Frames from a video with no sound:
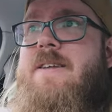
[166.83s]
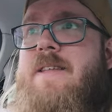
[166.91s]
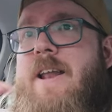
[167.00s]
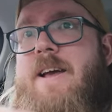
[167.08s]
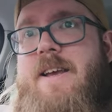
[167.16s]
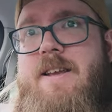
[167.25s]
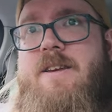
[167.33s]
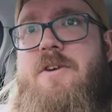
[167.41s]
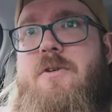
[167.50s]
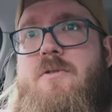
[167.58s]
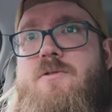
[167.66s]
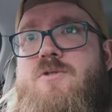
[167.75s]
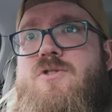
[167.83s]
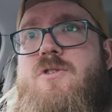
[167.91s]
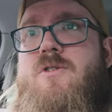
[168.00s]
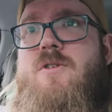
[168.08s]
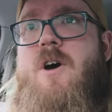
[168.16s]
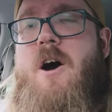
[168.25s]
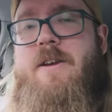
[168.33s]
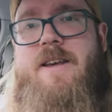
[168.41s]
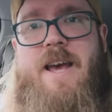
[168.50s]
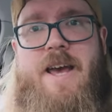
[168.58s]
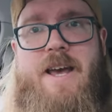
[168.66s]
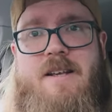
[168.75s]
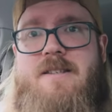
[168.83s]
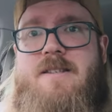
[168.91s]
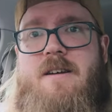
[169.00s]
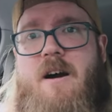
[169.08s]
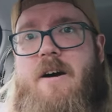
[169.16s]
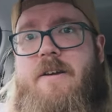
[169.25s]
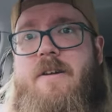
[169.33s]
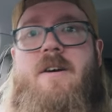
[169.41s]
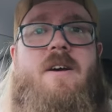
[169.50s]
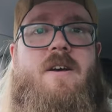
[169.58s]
that I can use on gigs, on